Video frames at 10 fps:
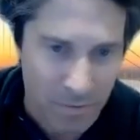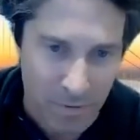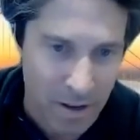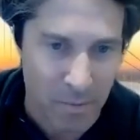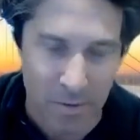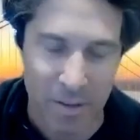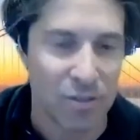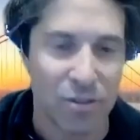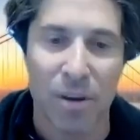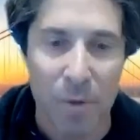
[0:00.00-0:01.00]

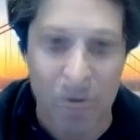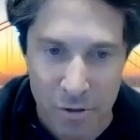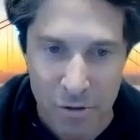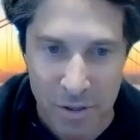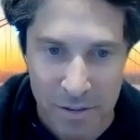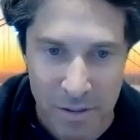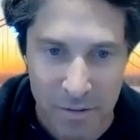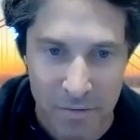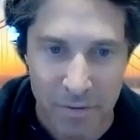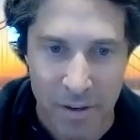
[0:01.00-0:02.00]
like somewhat
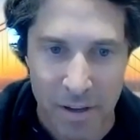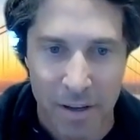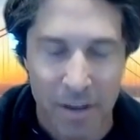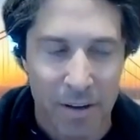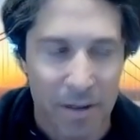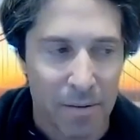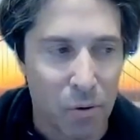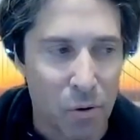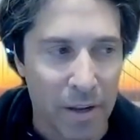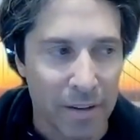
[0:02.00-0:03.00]
restrictive
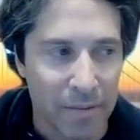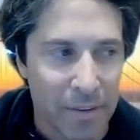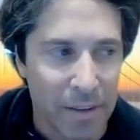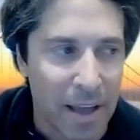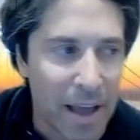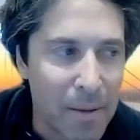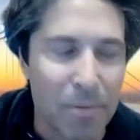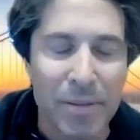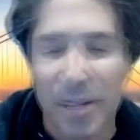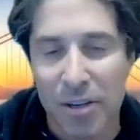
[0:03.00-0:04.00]
point and
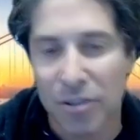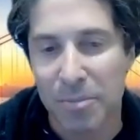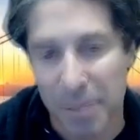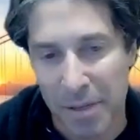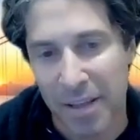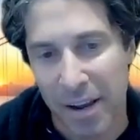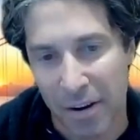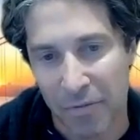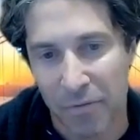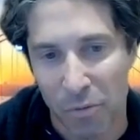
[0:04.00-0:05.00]
potentially be
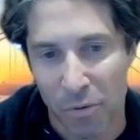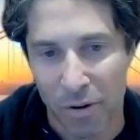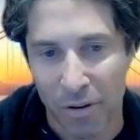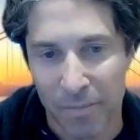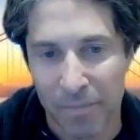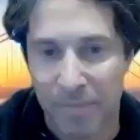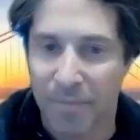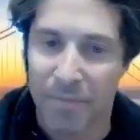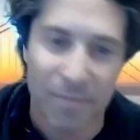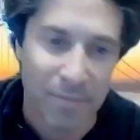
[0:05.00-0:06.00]
there for
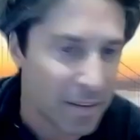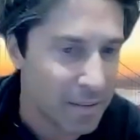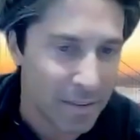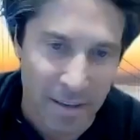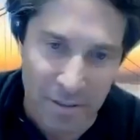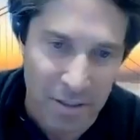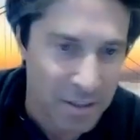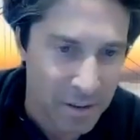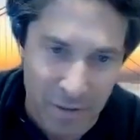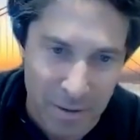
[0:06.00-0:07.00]
a
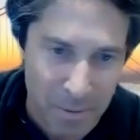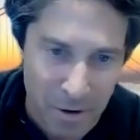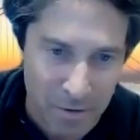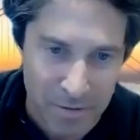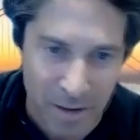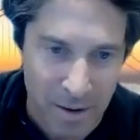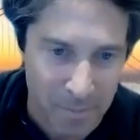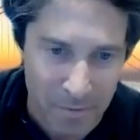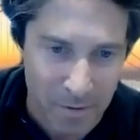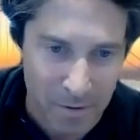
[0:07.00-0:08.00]
significant period of
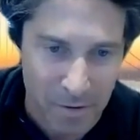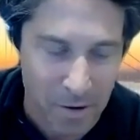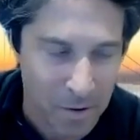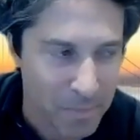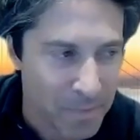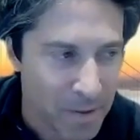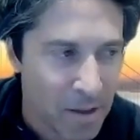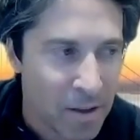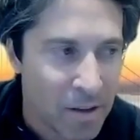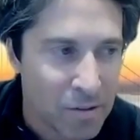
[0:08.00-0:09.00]
time.
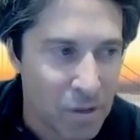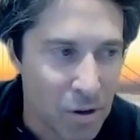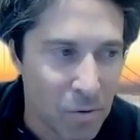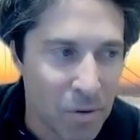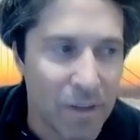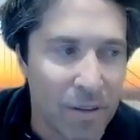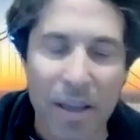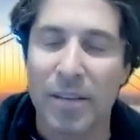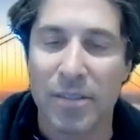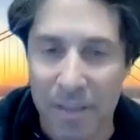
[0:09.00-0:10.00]
So
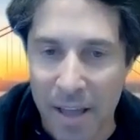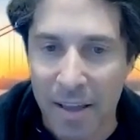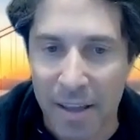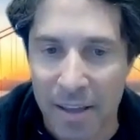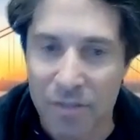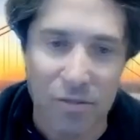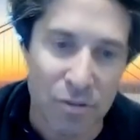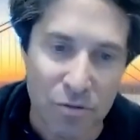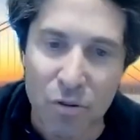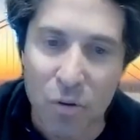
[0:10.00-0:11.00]
yes, in that case,
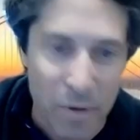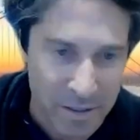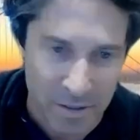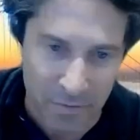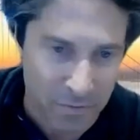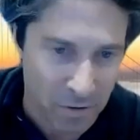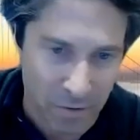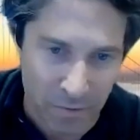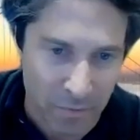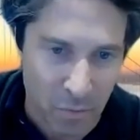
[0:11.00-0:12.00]
there's no reason
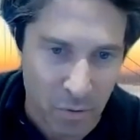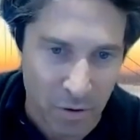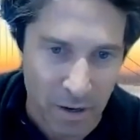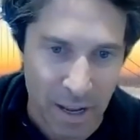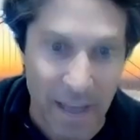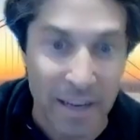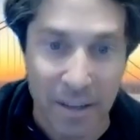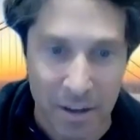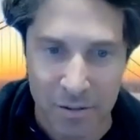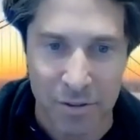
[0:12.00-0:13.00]
for any
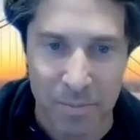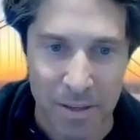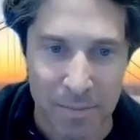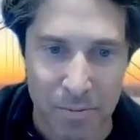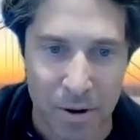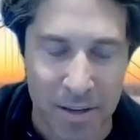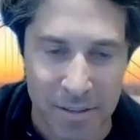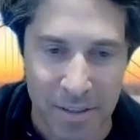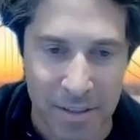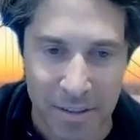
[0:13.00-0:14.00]
cuts to be
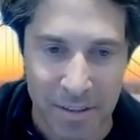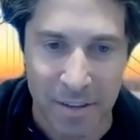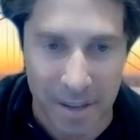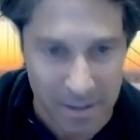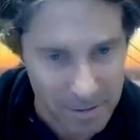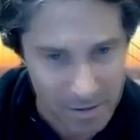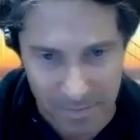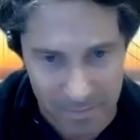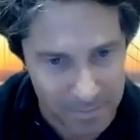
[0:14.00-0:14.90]
priced in the next